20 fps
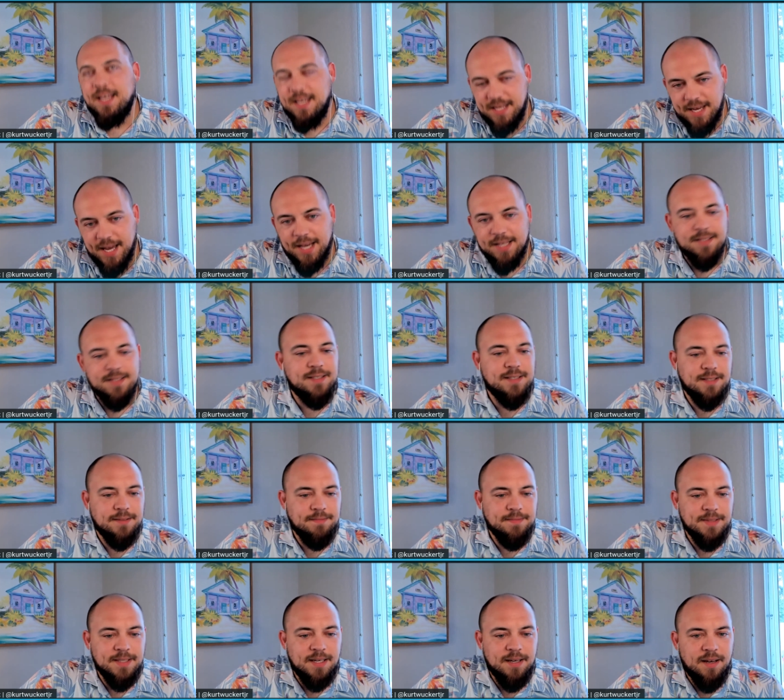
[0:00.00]
Yes.
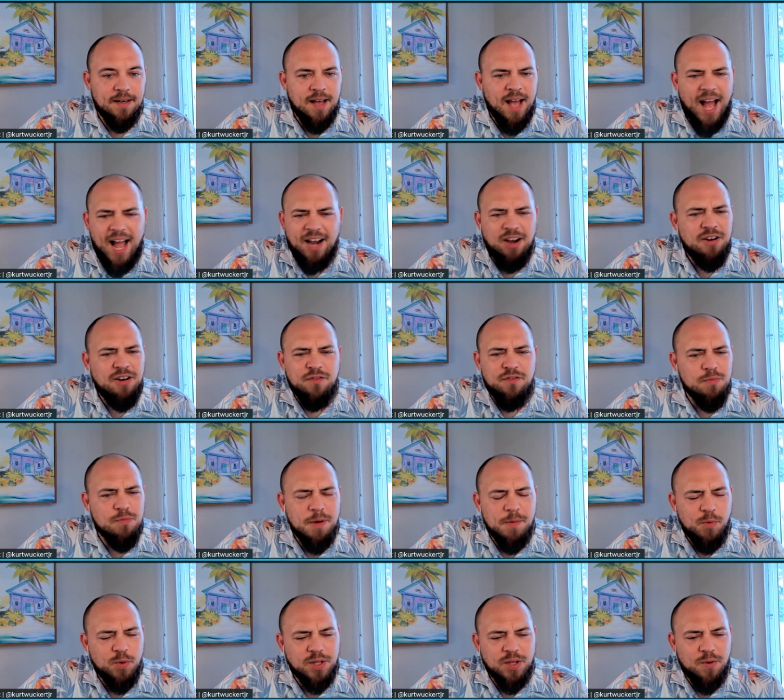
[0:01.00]
I don't even
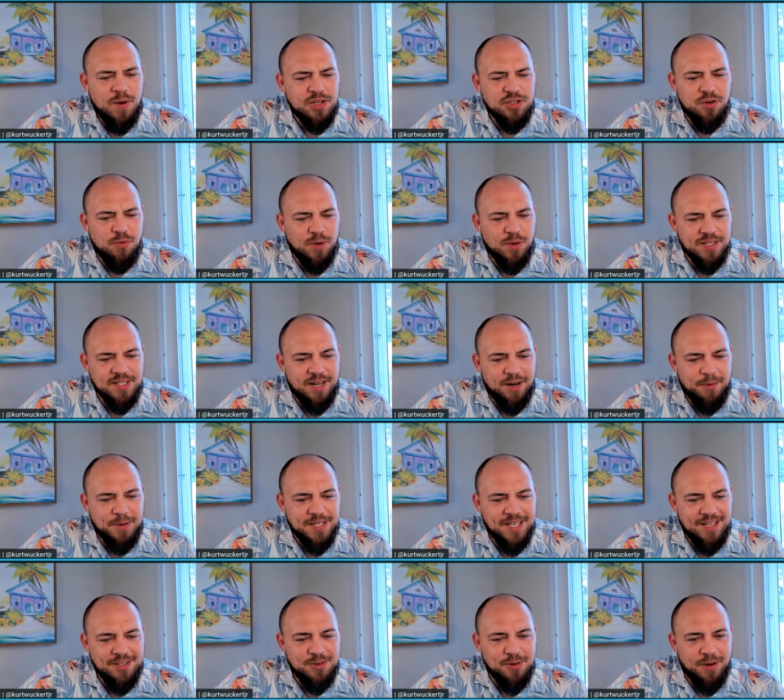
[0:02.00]
remember what the question was that I was
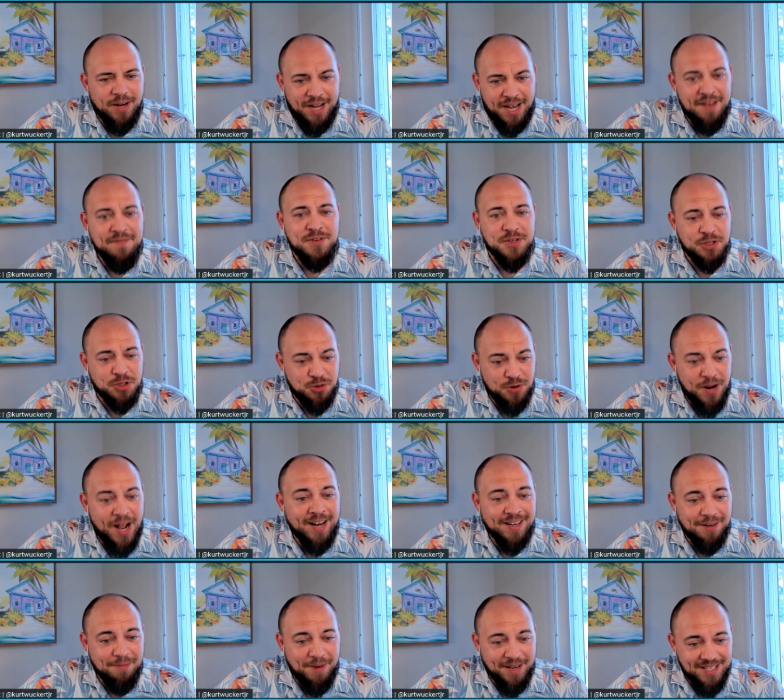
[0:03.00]
answering. I have
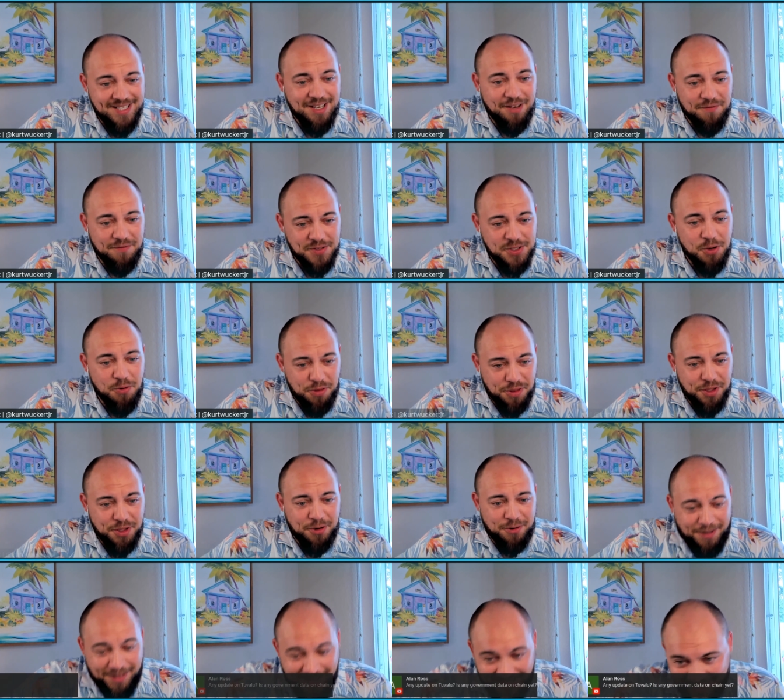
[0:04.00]
distracted myself so
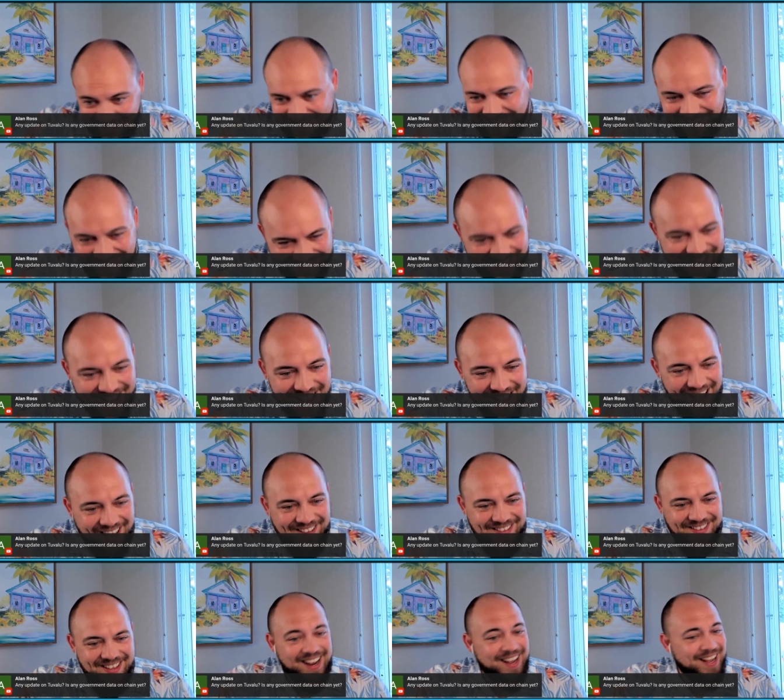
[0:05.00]
thoroughly.
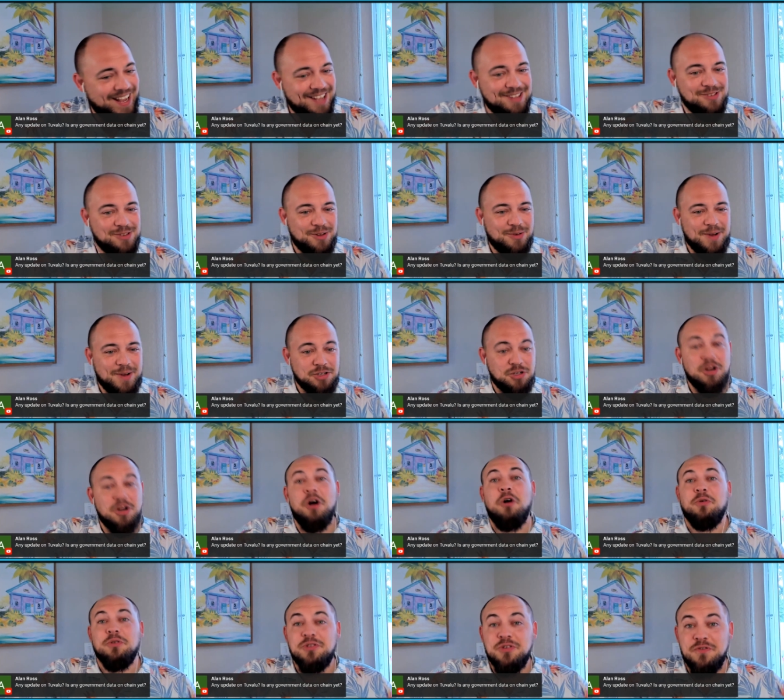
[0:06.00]
Did I answer the question?
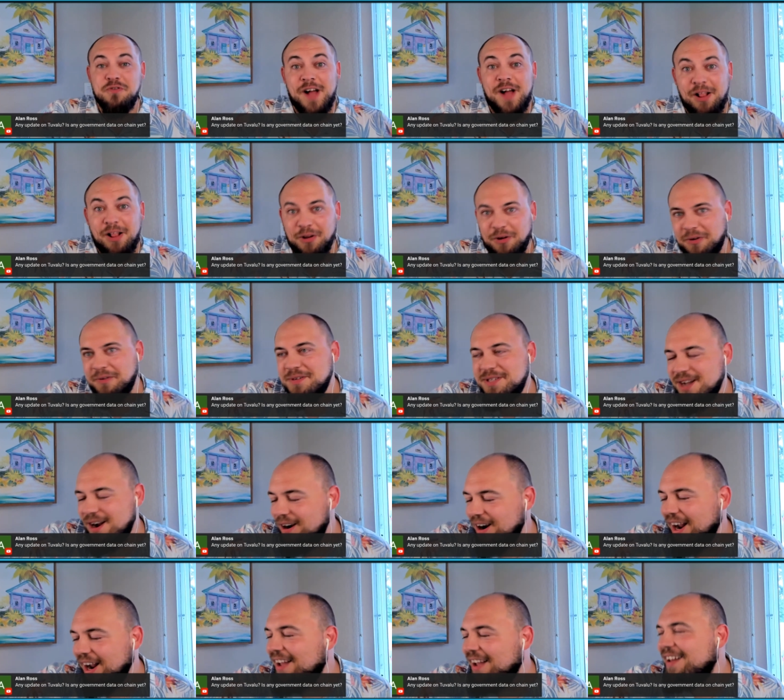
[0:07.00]
Oh, Tuvalu.
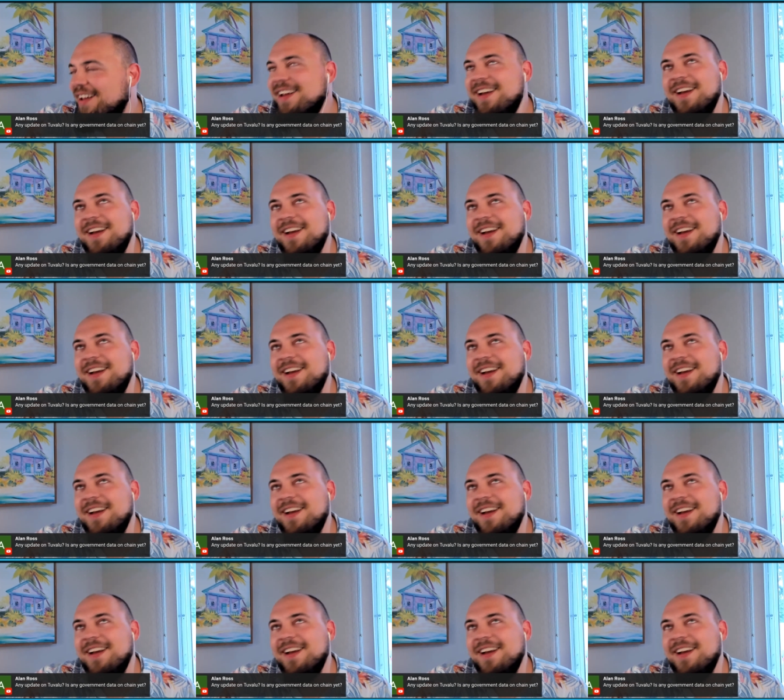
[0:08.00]
Sorry.